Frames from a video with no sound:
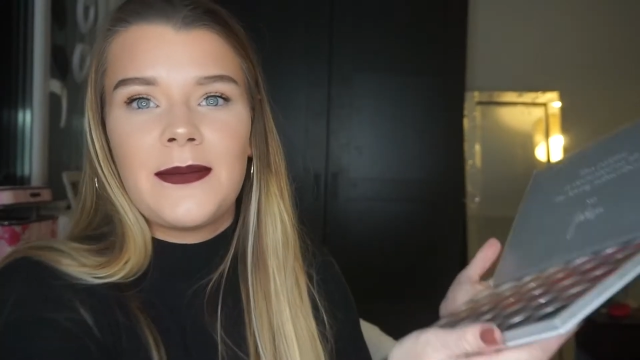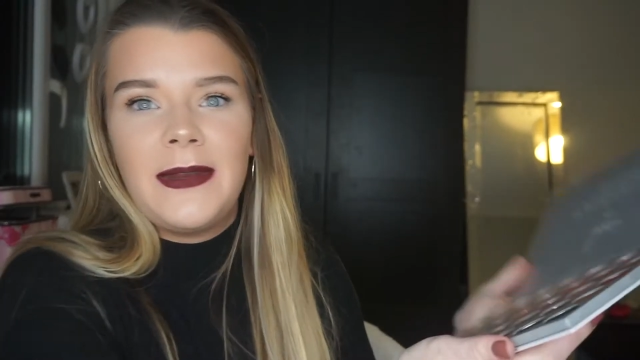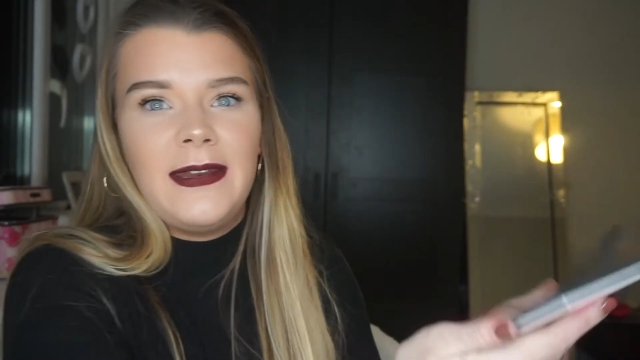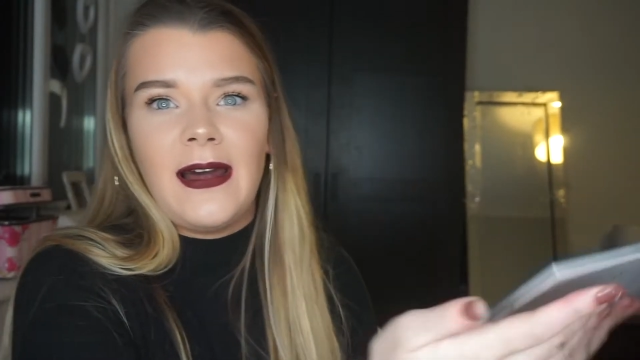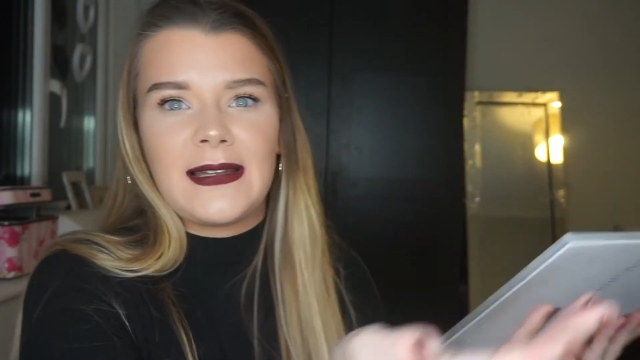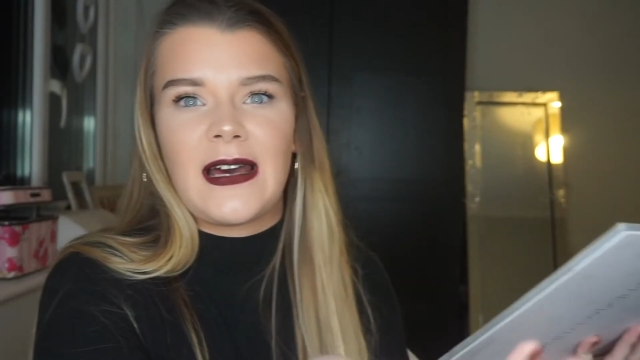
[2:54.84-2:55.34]

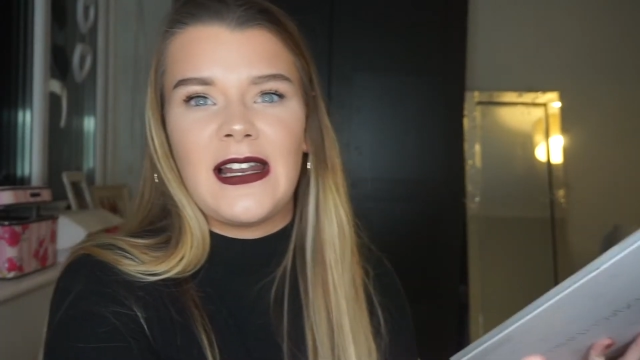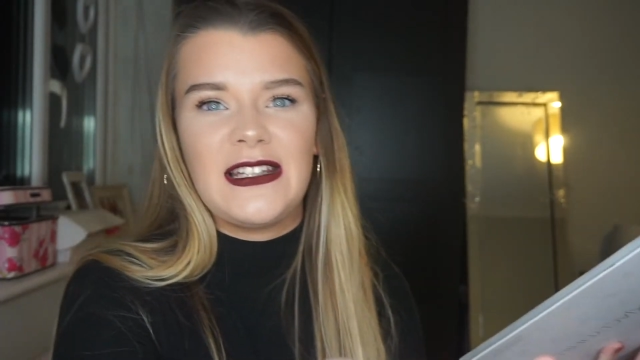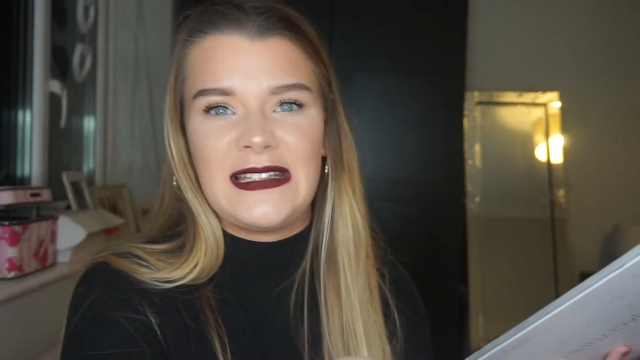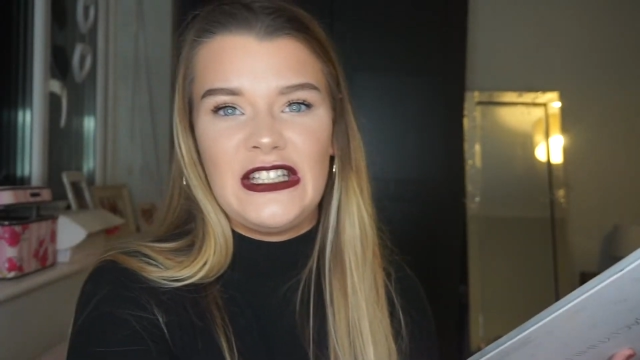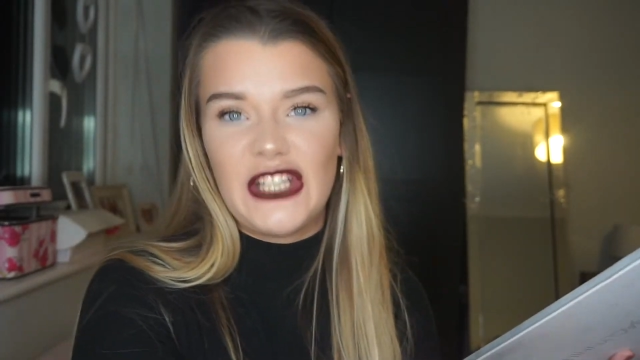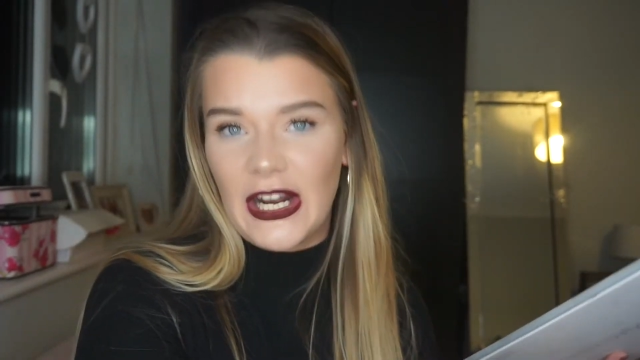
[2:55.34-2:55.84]
many nice
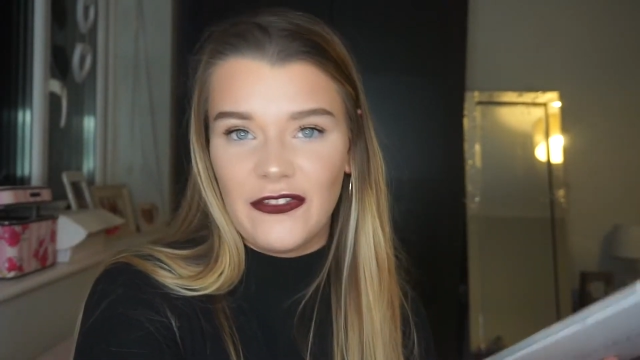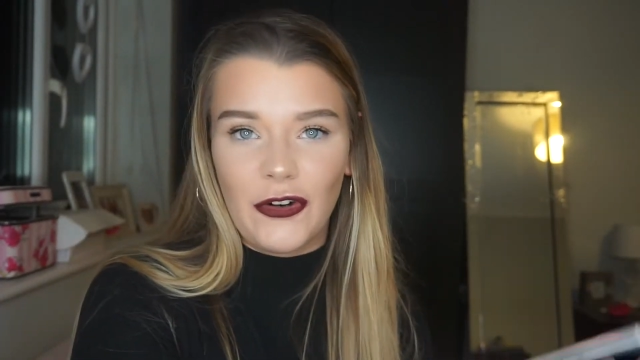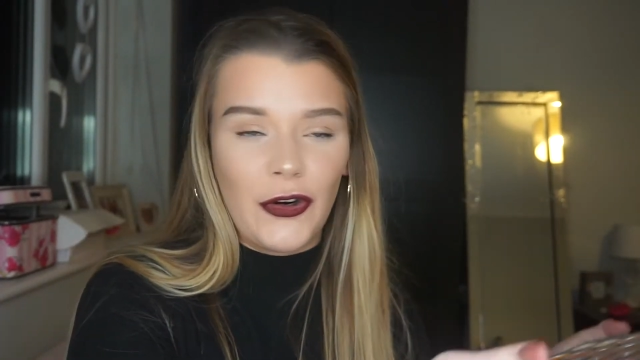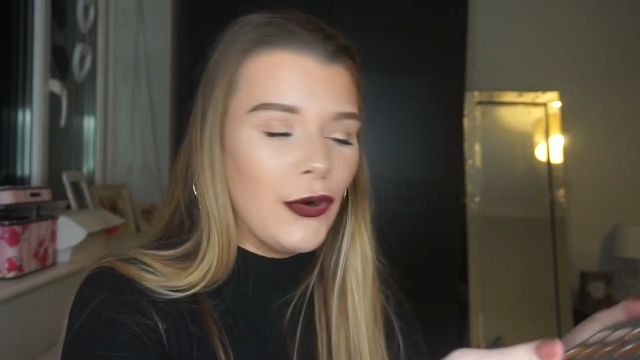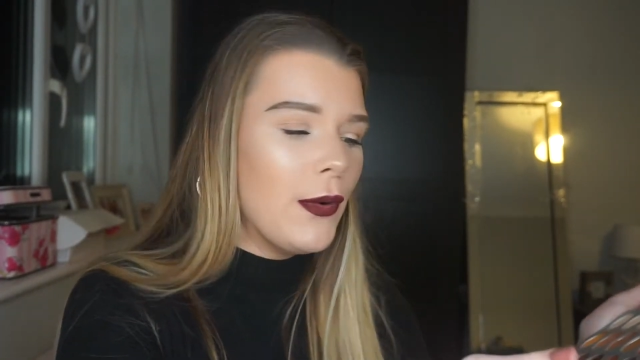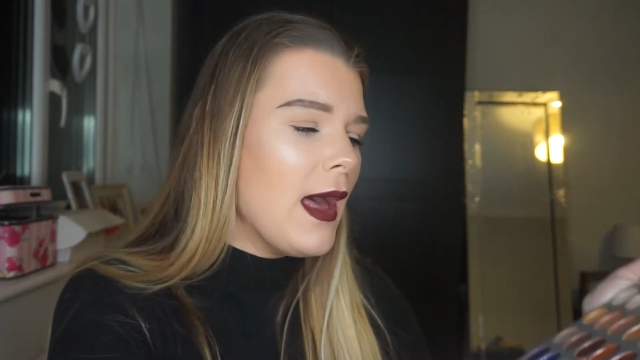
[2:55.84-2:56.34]
colours in
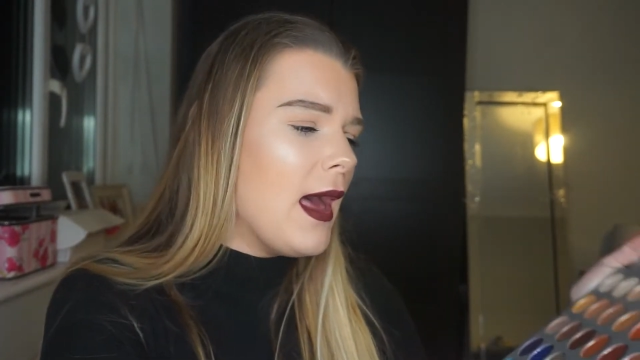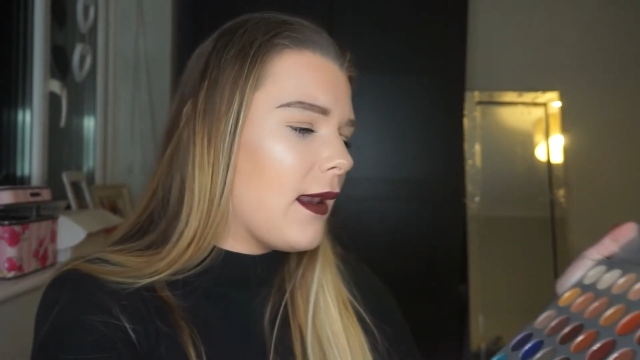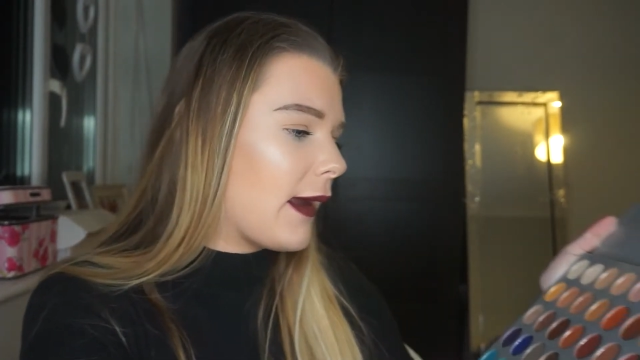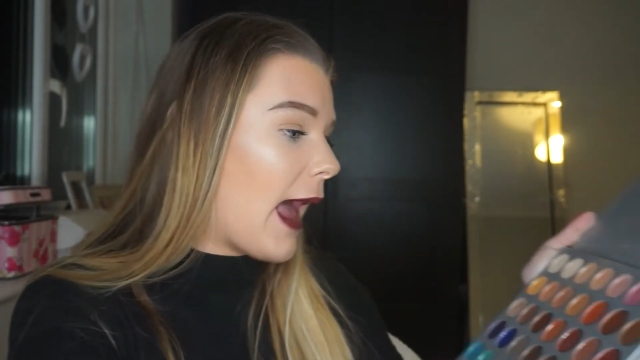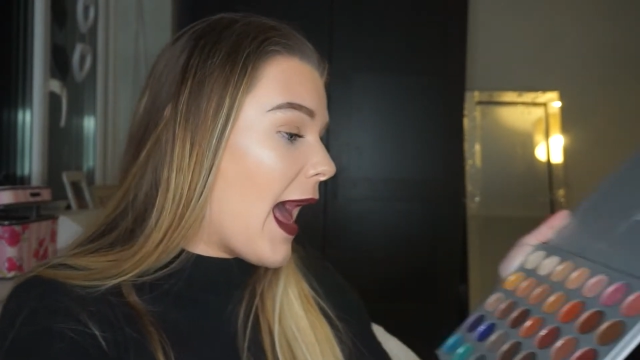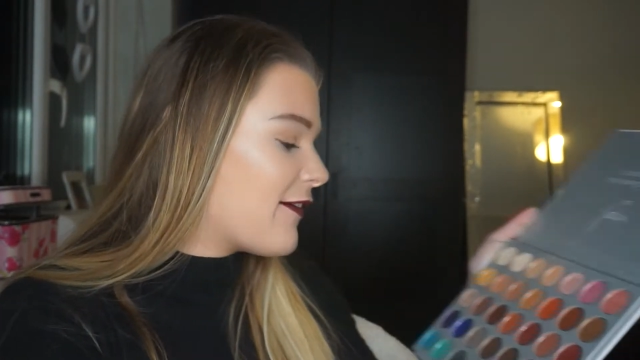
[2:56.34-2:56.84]
general.
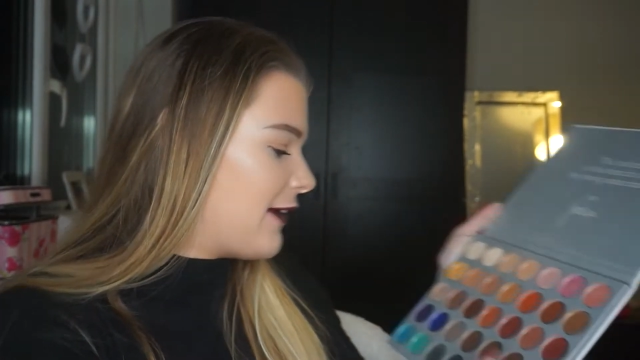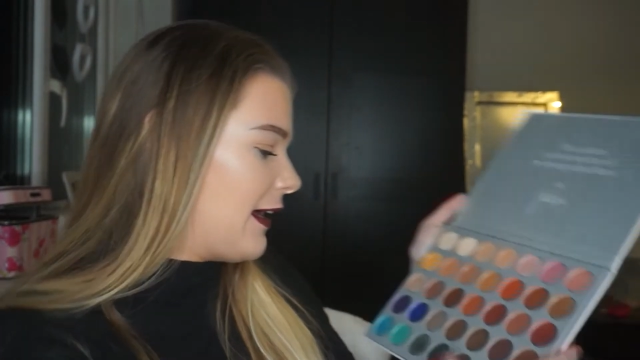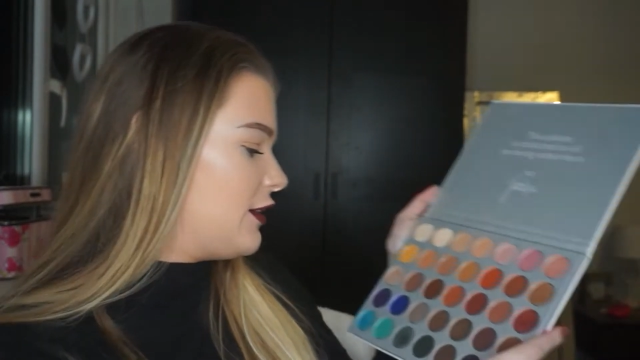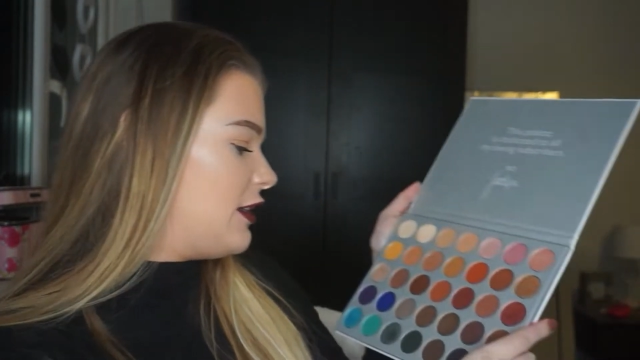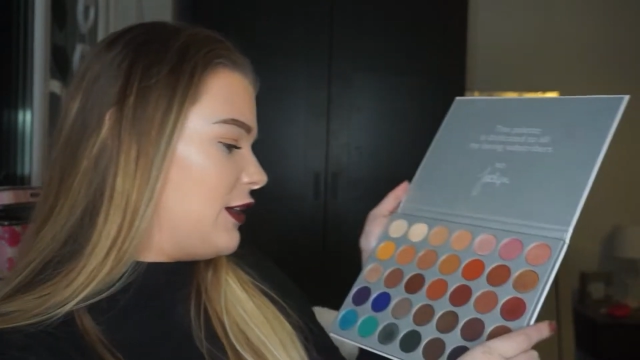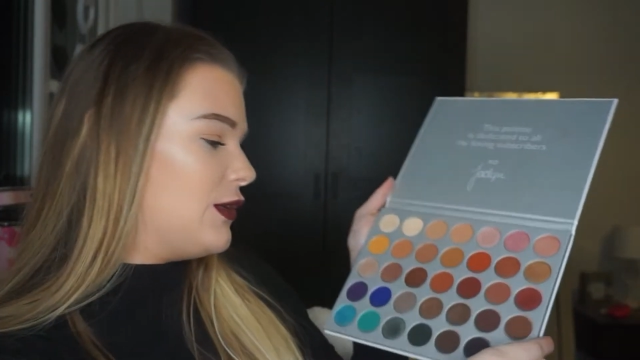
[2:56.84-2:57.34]
Like, I haven't
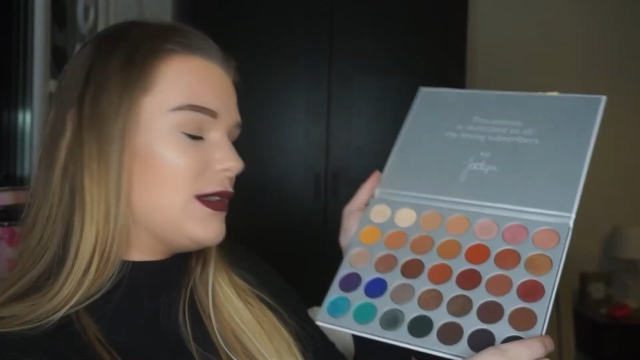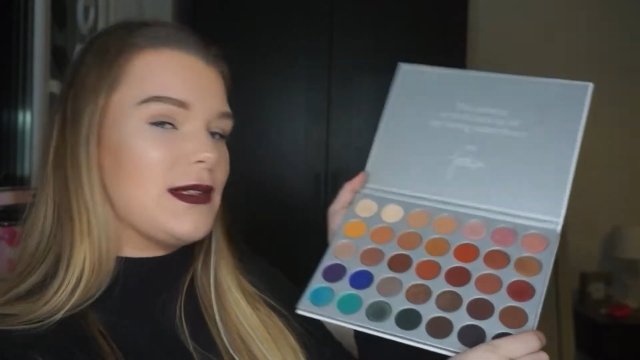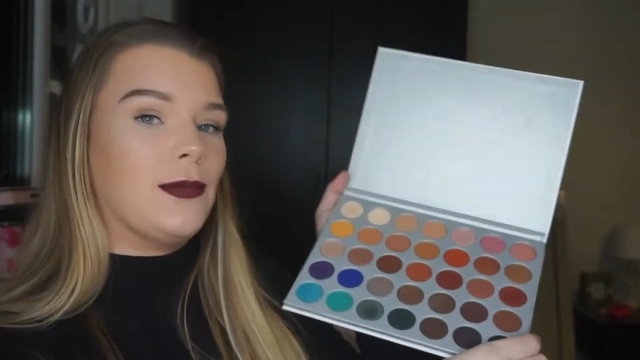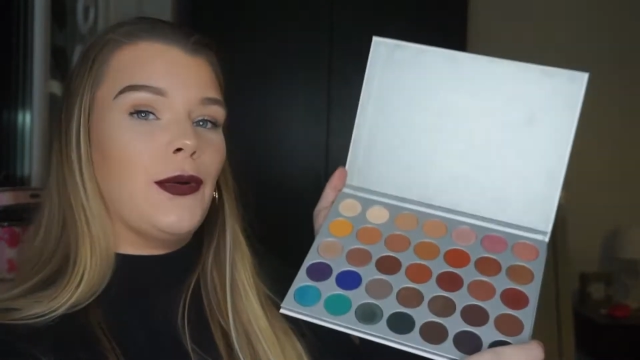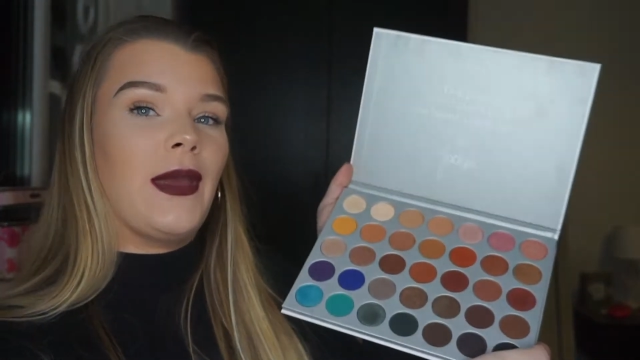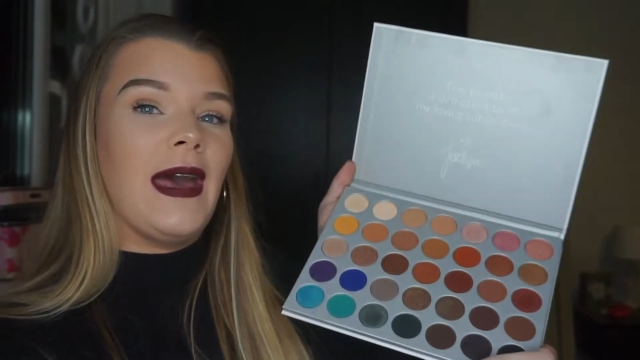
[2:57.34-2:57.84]
actually used them all